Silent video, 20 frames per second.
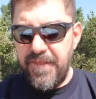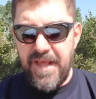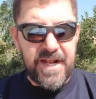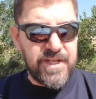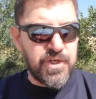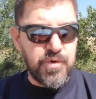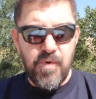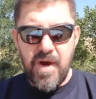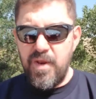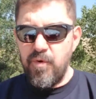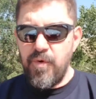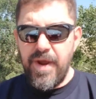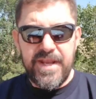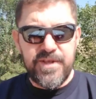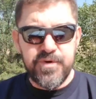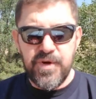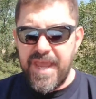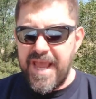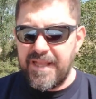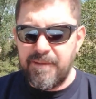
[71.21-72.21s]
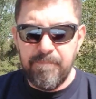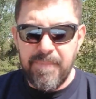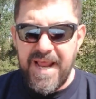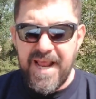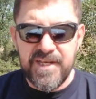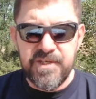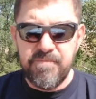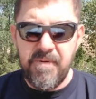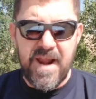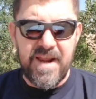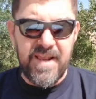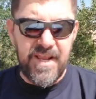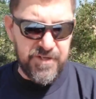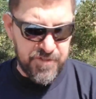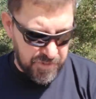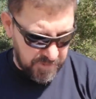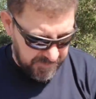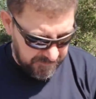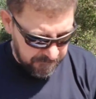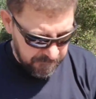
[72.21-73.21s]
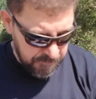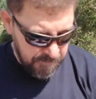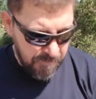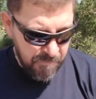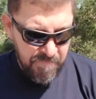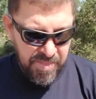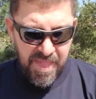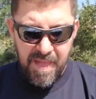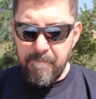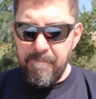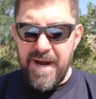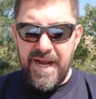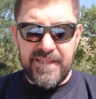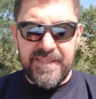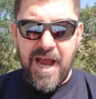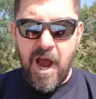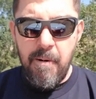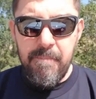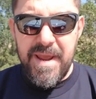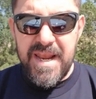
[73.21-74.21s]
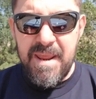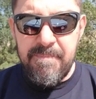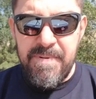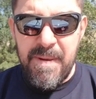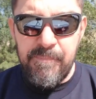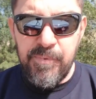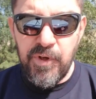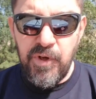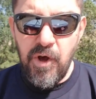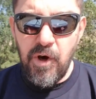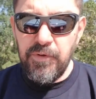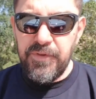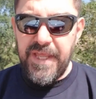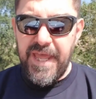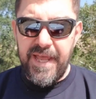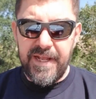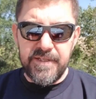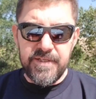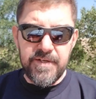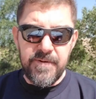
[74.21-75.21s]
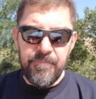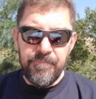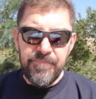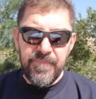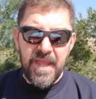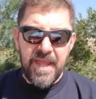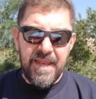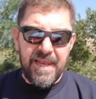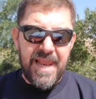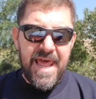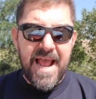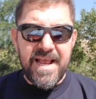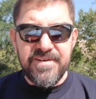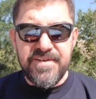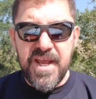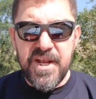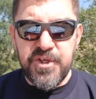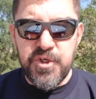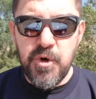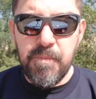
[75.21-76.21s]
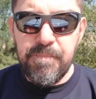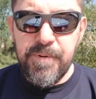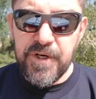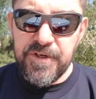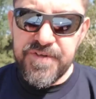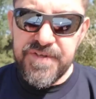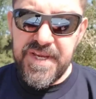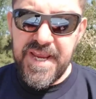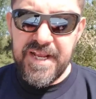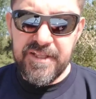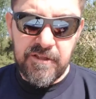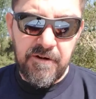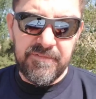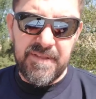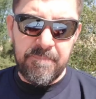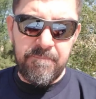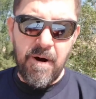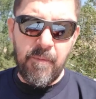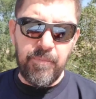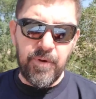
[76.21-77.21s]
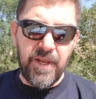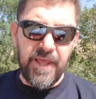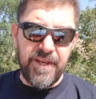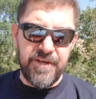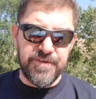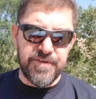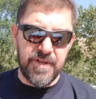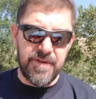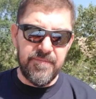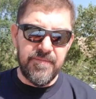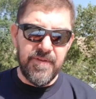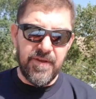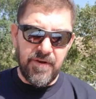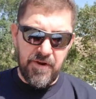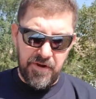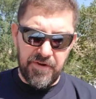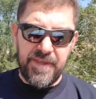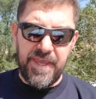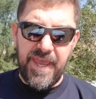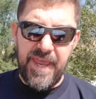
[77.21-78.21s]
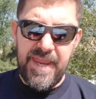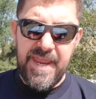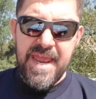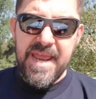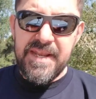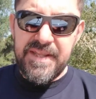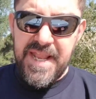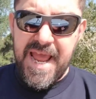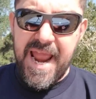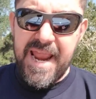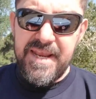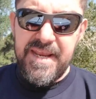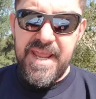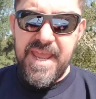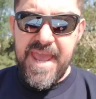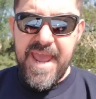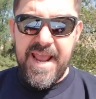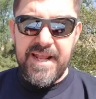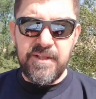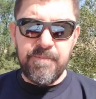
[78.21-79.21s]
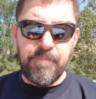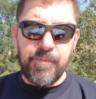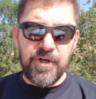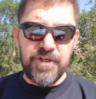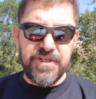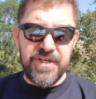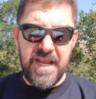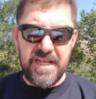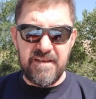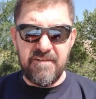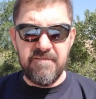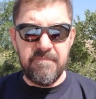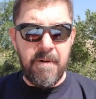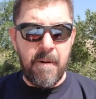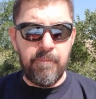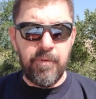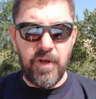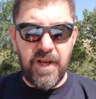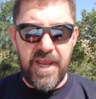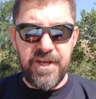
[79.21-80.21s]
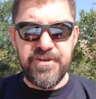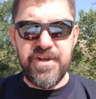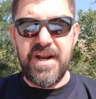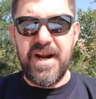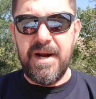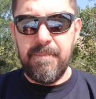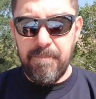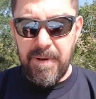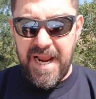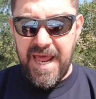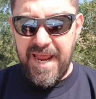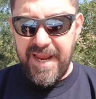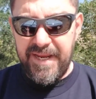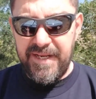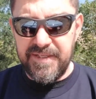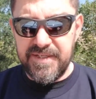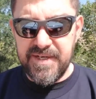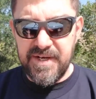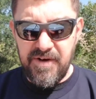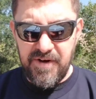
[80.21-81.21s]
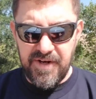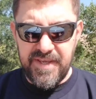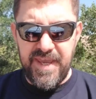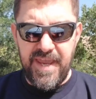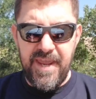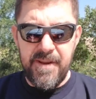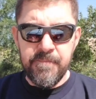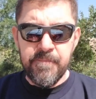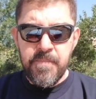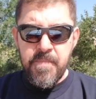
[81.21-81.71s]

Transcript: That's one way to get blessed financially. But how many people know that? Less than two percent of the population. Okay, ninety-eight percent of the population are blind, okay?